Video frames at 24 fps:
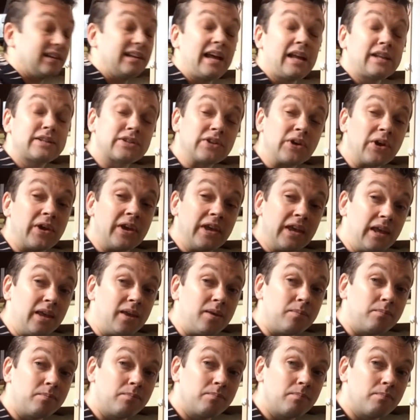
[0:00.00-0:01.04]
letter E,
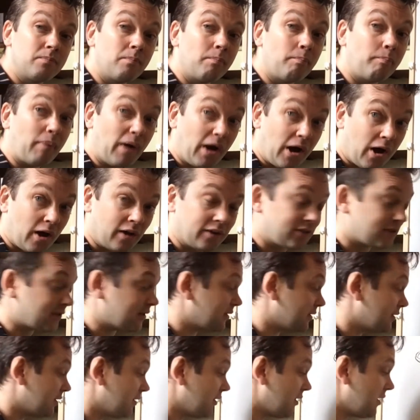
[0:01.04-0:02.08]
but
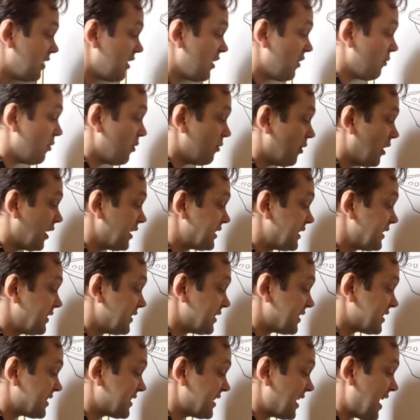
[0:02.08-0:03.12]
if we're writing
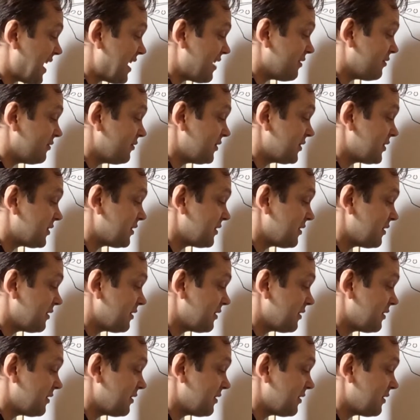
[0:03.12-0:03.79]
the sound,